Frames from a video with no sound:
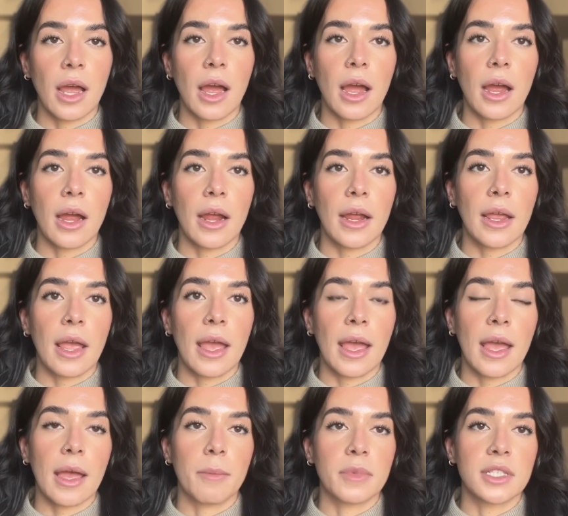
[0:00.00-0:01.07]
I
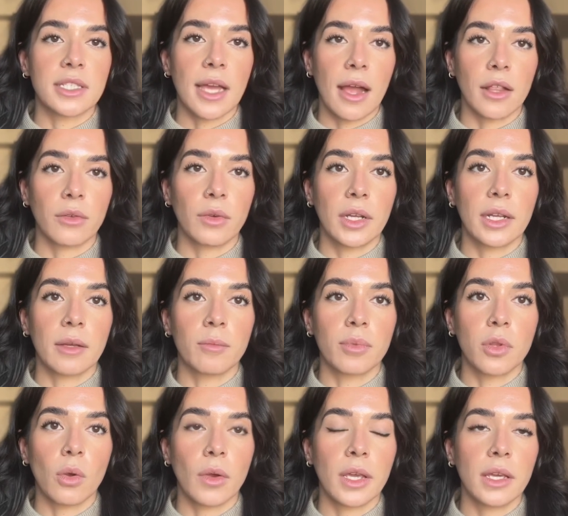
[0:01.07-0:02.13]
am a salaried
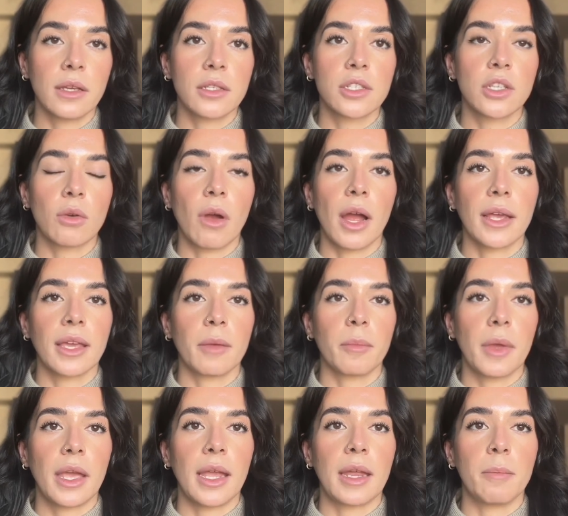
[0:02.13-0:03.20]
employee, so I get
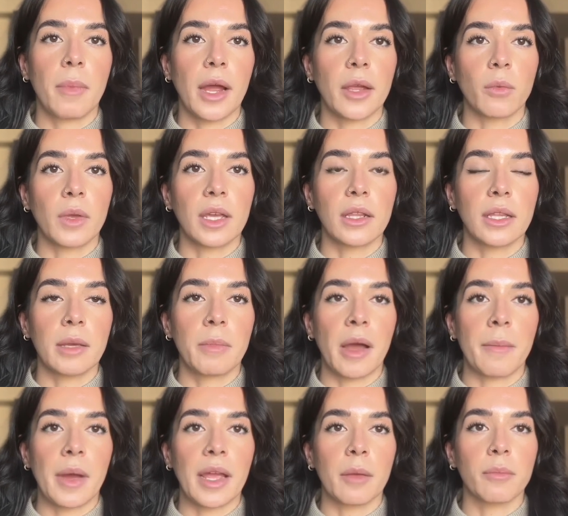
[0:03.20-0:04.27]
paid bi-weekly by
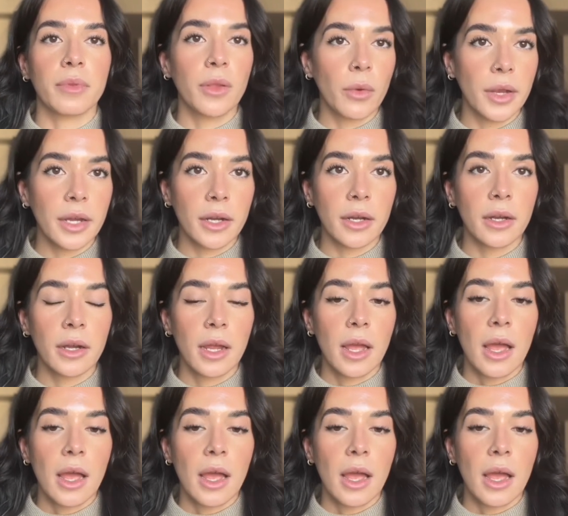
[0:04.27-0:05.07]
my employer.